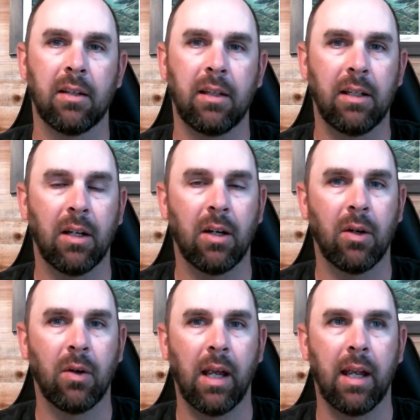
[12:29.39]
you
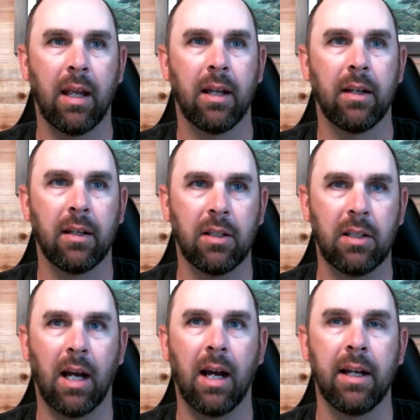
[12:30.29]
know, and
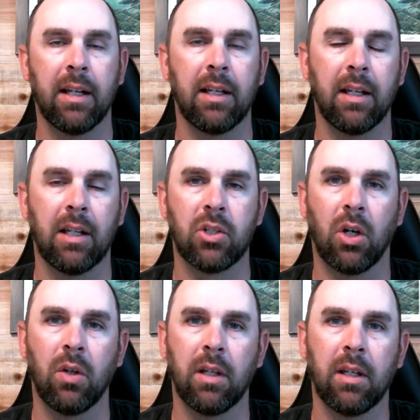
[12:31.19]
guide it and
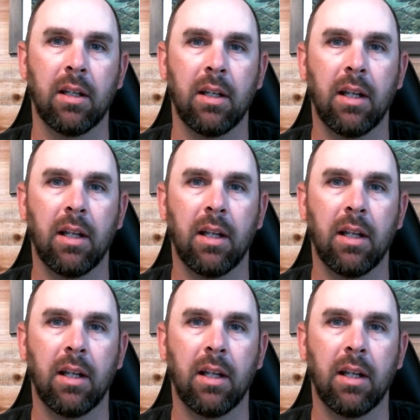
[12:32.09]
control it,